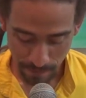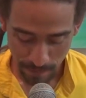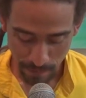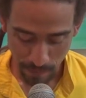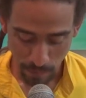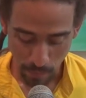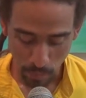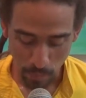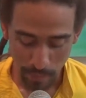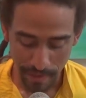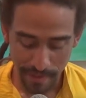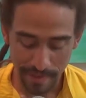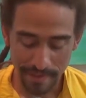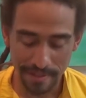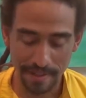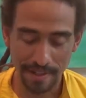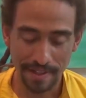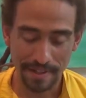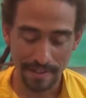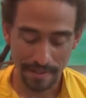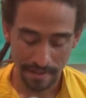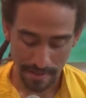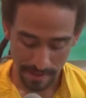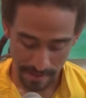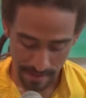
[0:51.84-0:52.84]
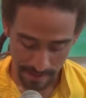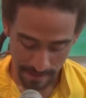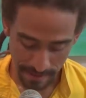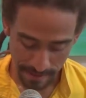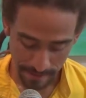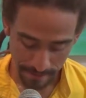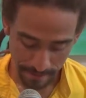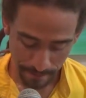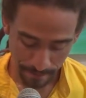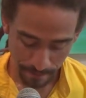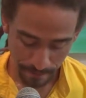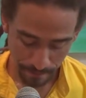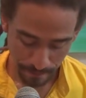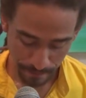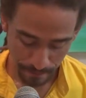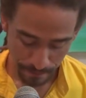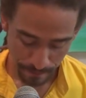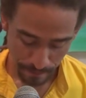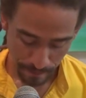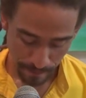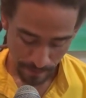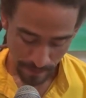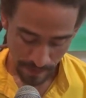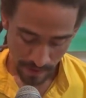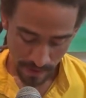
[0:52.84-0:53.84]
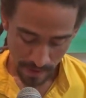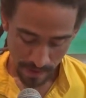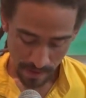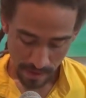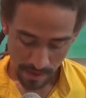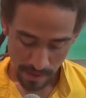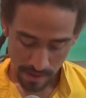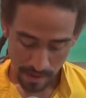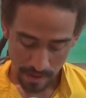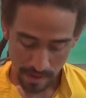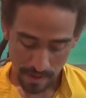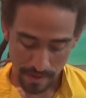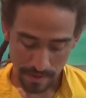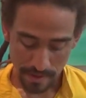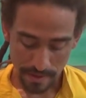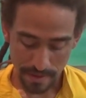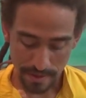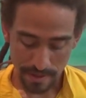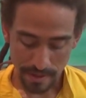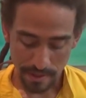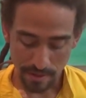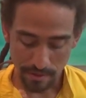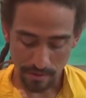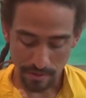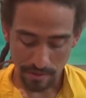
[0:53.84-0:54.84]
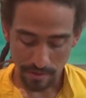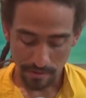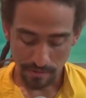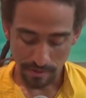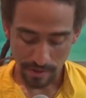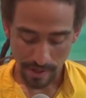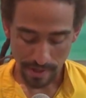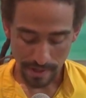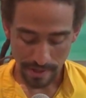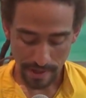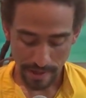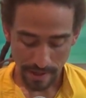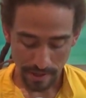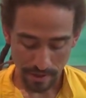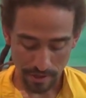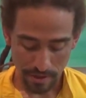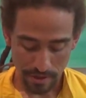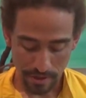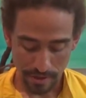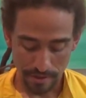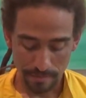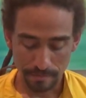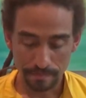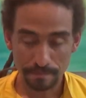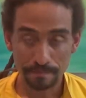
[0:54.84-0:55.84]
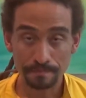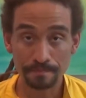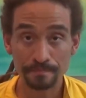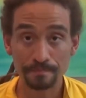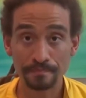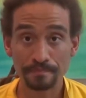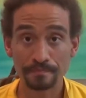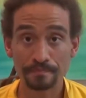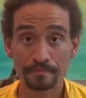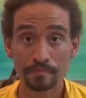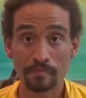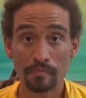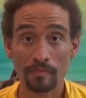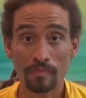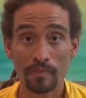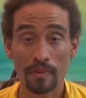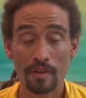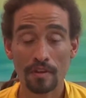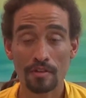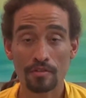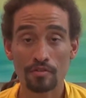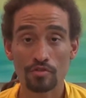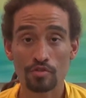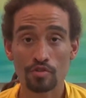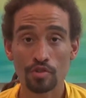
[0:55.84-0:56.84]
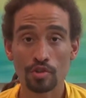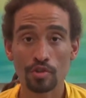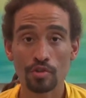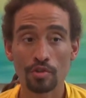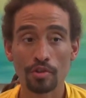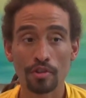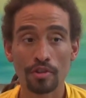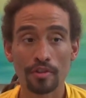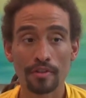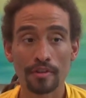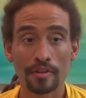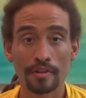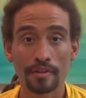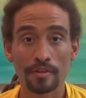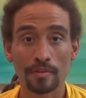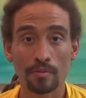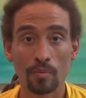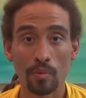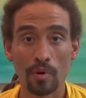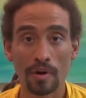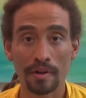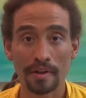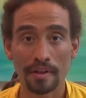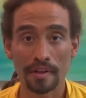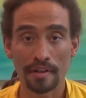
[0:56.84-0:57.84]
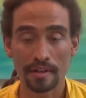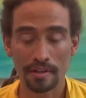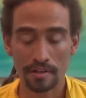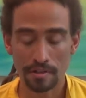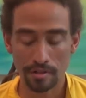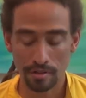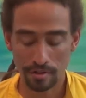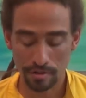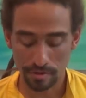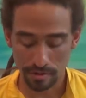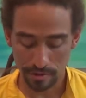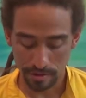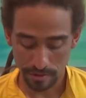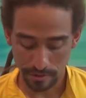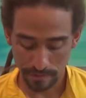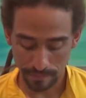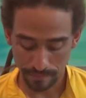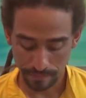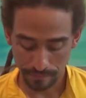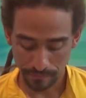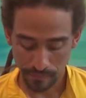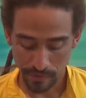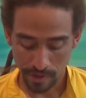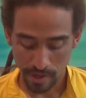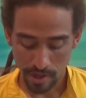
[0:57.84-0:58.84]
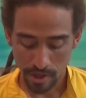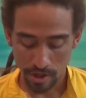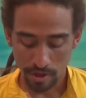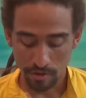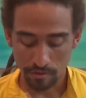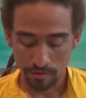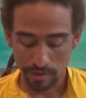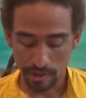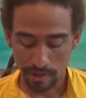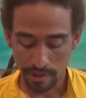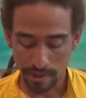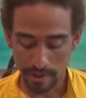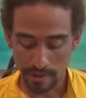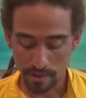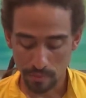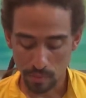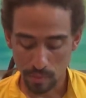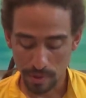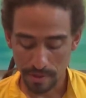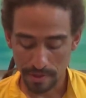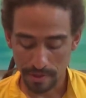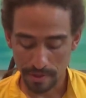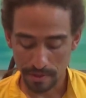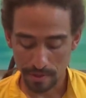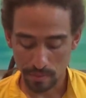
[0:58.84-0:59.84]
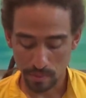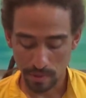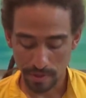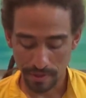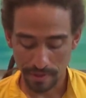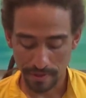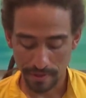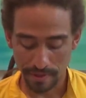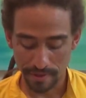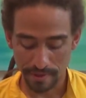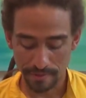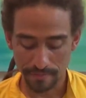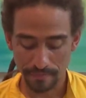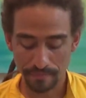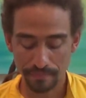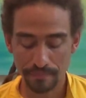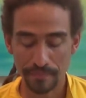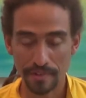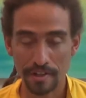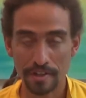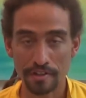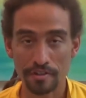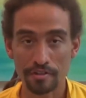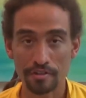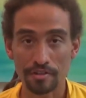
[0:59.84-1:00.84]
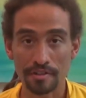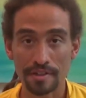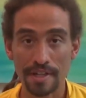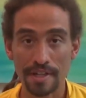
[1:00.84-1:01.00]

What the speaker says: So week 19. The secret of right action. Truth is one and eternal. Realize oneness with it and your